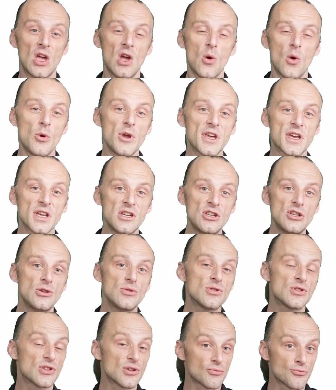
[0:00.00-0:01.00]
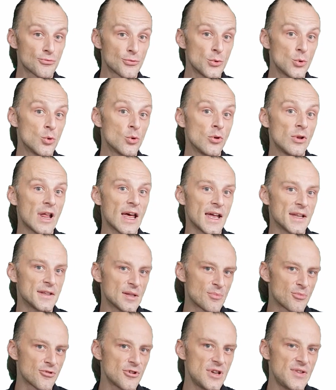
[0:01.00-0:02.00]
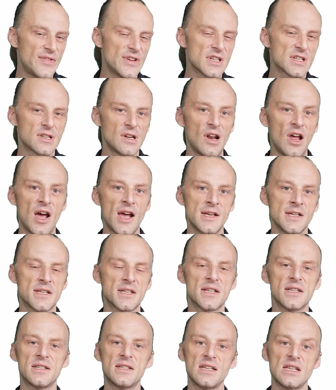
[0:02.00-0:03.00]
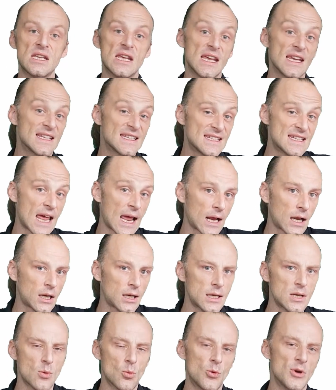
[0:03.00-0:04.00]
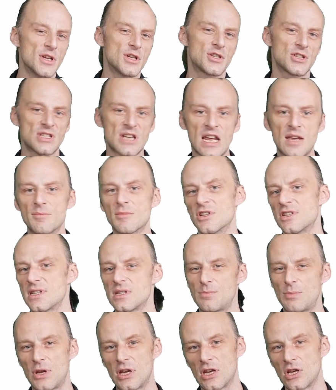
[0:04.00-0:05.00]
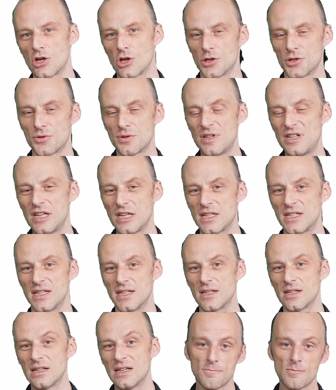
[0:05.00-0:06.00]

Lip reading: We can use the rule and the previous lines to see exactly which statement is being contradicted.